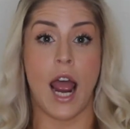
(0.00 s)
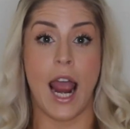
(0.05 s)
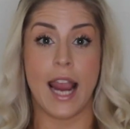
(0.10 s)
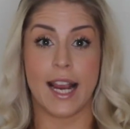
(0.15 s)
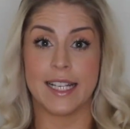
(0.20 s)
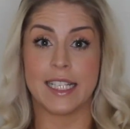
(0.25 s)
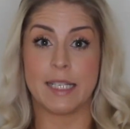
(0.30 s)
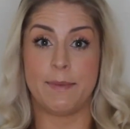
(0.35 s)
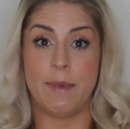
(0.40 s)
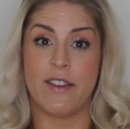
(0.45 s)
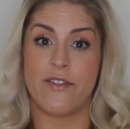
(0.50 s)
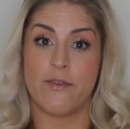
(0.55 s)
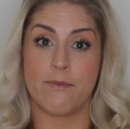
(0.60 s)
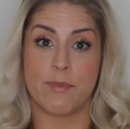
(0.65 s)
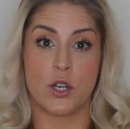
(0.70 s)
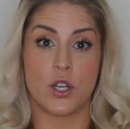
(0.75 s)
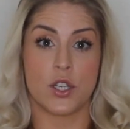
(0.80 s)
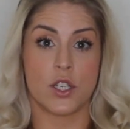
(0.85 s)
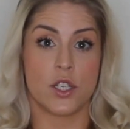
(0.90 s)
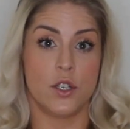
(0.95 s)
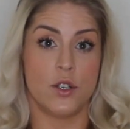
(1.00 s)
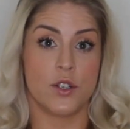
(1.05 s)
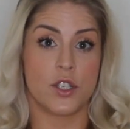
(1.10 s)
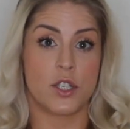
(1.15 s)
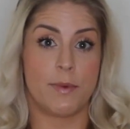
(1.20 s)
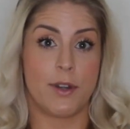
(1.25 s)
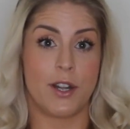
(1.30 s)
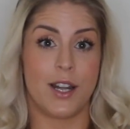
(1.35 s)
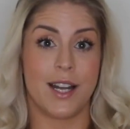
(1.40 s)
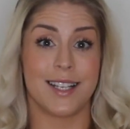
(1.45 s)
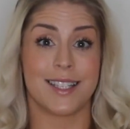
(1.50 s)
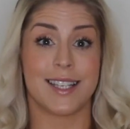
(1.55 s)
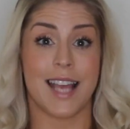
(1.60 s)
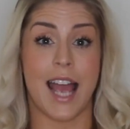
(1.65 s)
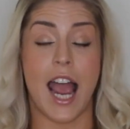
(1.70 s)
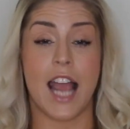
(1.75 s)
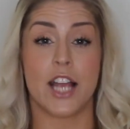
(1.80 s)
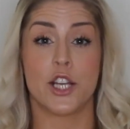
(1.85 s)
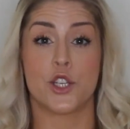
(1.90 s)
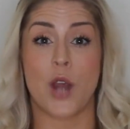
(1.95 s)
I can speak from personal experience.
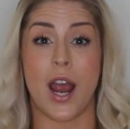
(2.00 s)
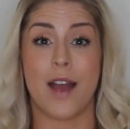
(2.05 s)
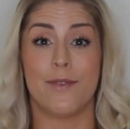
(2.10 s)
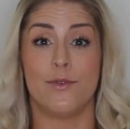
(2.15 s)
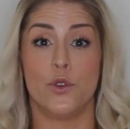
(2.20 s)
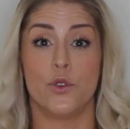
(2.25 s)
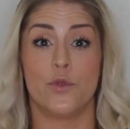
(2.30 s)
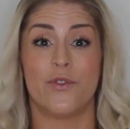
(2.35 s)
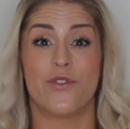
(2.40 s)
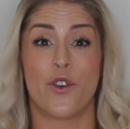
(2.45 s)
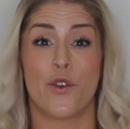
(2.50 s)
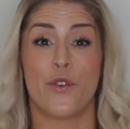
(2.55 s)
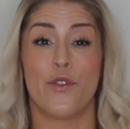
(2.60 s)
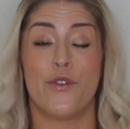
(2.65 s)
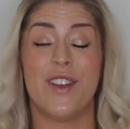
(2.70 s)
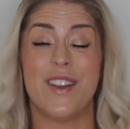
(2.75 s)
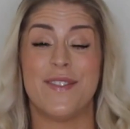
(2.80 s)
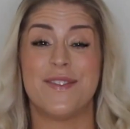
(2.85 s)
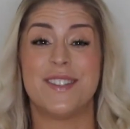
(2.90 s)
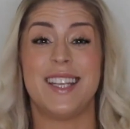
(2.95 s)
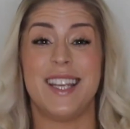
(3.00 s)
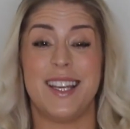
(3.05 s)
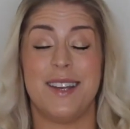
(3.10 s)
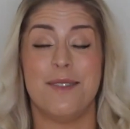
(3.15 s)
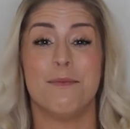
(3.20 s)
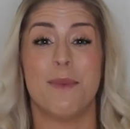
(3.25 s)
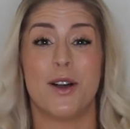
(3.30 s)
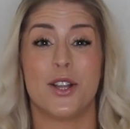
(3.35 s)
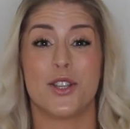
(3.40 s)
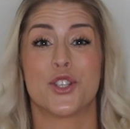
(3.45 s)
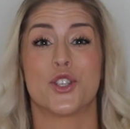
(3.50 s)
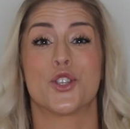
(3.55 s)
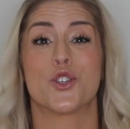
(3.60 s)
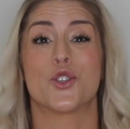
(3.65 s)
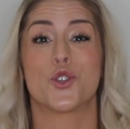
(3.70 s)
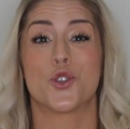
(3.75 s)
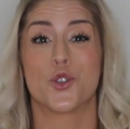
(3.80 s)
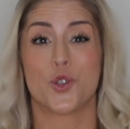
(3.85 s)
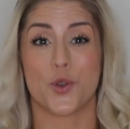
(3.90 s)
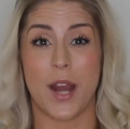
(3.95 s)
I traveled for 15 months
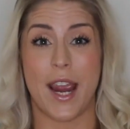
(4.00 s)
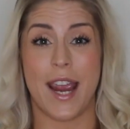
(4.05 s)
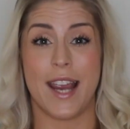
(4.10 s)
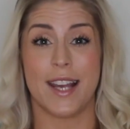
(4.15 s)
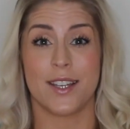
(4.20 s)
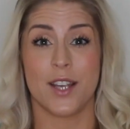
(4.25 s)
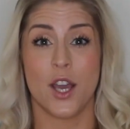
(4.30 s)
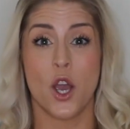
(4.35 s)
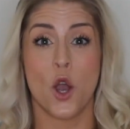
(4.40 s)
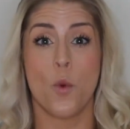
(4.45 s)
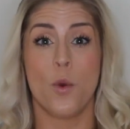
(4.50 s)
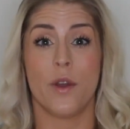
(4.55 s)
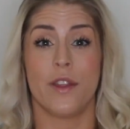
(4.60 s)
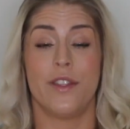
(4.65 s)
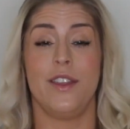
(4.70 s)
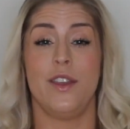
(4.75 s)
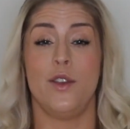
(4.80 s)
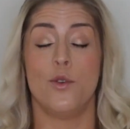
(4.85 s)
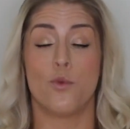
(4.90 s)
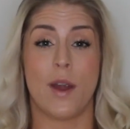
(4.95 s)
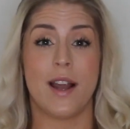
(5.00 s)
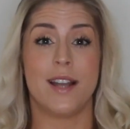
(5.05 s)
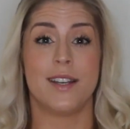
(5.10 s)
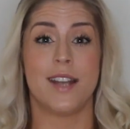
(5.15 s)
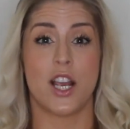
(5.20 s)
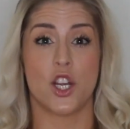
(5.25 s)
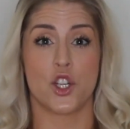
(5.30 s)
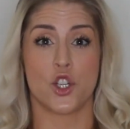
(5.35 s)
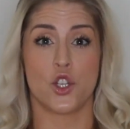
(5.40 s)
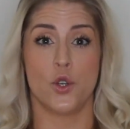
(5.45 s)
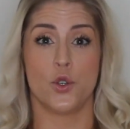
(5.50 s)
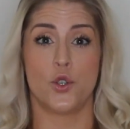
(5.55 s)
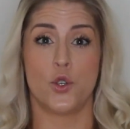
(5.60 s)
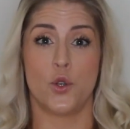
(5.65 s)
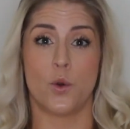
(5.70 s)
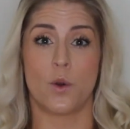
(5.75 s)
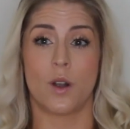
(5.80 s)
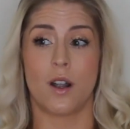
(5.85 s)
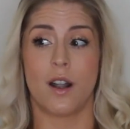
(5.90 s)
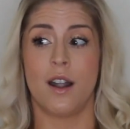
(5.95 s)
straight with the Rent National
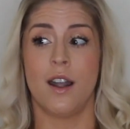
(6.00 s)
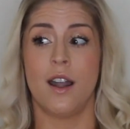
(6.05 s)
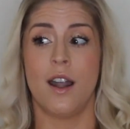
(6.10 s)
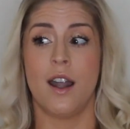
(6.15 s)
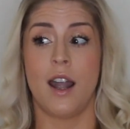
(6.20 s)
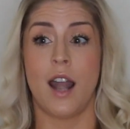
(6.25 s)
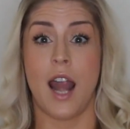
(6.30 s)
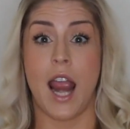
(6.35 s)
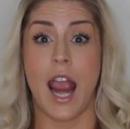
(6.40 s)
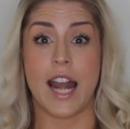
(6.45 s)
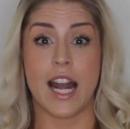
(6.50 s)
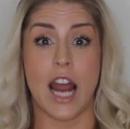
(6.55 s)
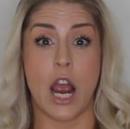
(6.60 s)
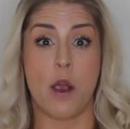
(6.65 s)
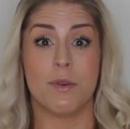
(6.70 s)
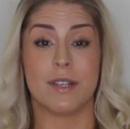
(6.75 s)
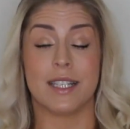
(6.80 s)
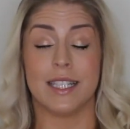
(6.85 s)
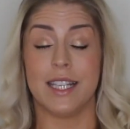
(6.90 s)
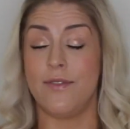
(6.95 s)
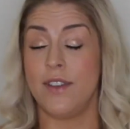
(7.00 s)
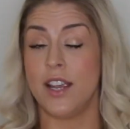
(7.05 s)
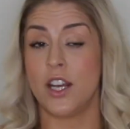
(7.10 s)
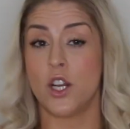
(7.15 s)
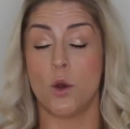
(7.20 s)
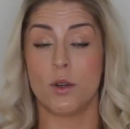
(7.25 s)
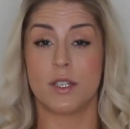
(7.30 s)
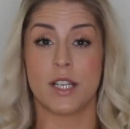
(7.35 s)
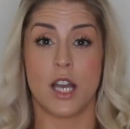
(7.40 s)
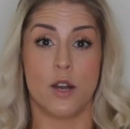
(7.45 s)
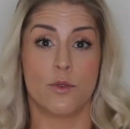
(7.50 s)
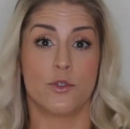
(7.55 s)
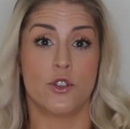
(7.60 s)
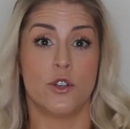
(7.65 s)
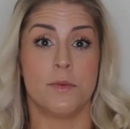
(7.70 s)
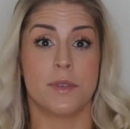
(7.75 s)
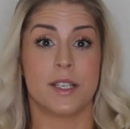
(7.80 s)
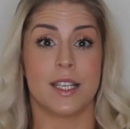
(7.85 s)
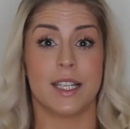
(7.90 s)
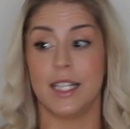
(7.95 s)
Tour and I was living in hotel
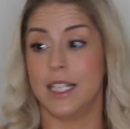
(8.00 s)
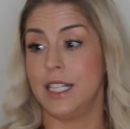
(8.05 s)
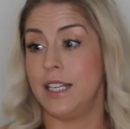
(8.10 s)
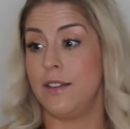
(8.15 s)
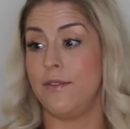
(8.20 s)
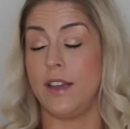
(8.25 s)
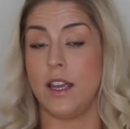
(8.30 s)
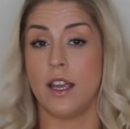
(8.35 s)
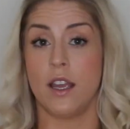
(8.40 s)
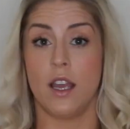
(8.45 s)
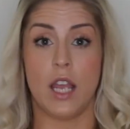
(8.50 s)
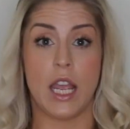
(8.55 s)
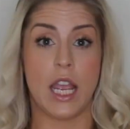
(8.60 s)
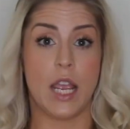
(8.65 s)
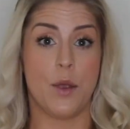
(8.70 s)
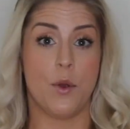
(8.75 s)
rooms, living